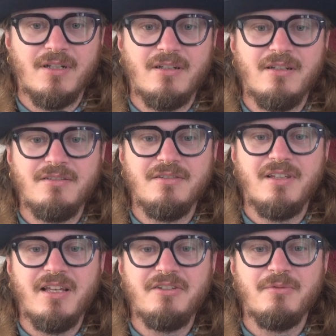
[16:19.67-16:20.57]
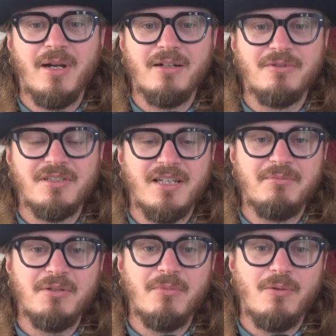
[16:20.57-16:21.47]
As you take your backward step,
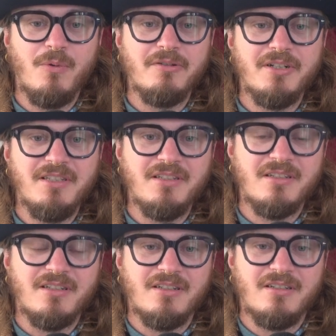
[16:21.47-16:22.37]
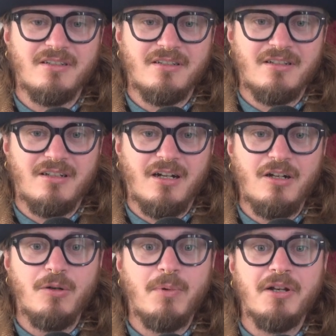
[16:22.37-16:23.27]
you might worry, I
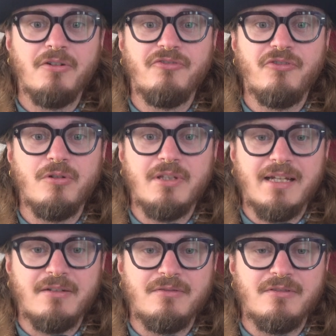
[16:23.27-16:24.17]
hope I don't fall down.